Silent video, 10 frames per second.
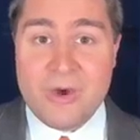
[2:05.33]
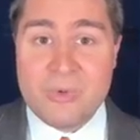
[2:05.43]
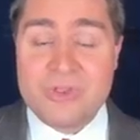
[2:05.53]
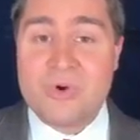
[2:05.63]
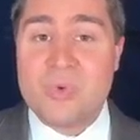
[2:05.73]

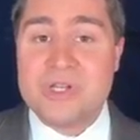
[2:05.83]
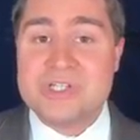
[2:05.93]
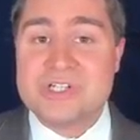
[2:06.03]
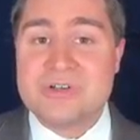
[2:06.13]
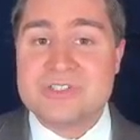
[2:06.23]
where the
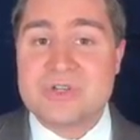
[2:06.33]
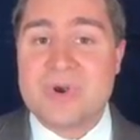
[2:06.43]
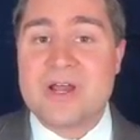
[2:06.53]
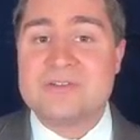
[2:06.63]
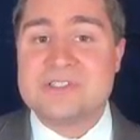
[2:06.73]
wind chill is
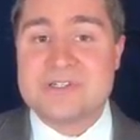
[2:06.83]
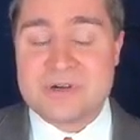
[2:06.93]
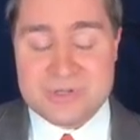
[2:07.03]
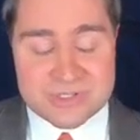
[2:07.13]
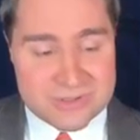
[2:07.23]
around
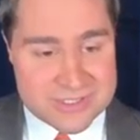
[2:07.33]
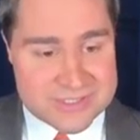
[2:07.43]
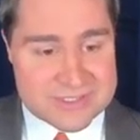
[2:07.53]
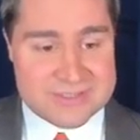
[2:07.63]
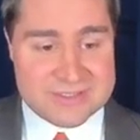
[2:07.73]
0
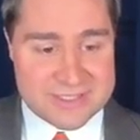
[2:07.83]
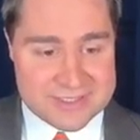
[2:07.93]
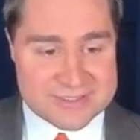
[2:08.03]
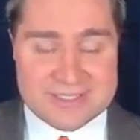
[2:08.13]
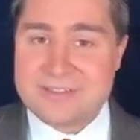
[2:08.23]
degrees?
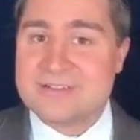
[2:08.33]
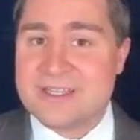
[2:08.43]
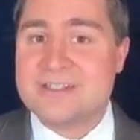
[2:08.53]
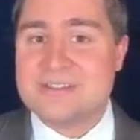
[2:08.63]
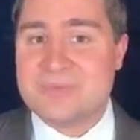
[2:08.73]
Yes,
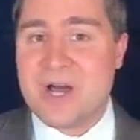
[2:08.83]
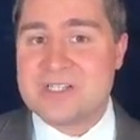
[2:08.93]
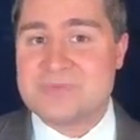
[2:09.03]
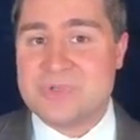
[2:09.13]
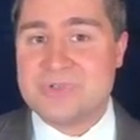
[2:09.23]
that is a
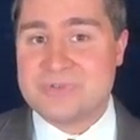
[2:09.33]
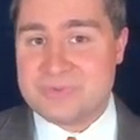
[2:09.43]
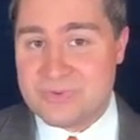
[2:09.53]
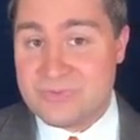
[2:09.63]
possibility for